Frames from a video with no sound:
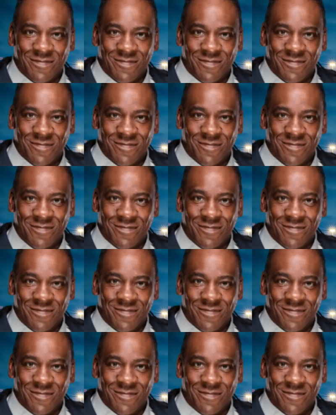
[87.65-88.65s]

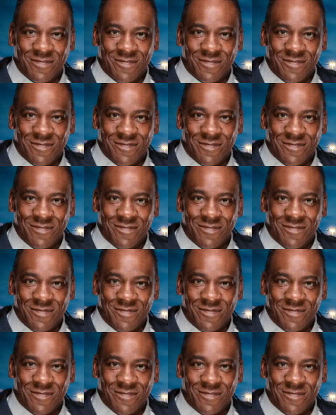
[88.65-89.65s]

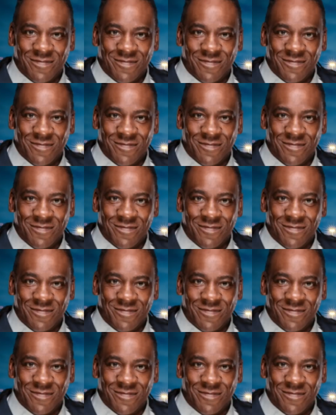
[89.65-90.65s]

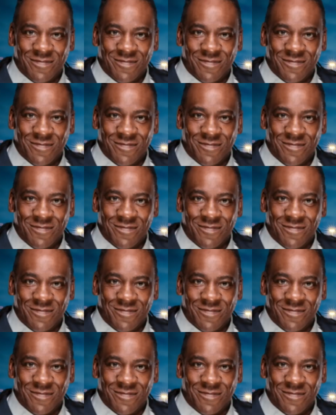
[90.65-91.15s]
(no lip movement)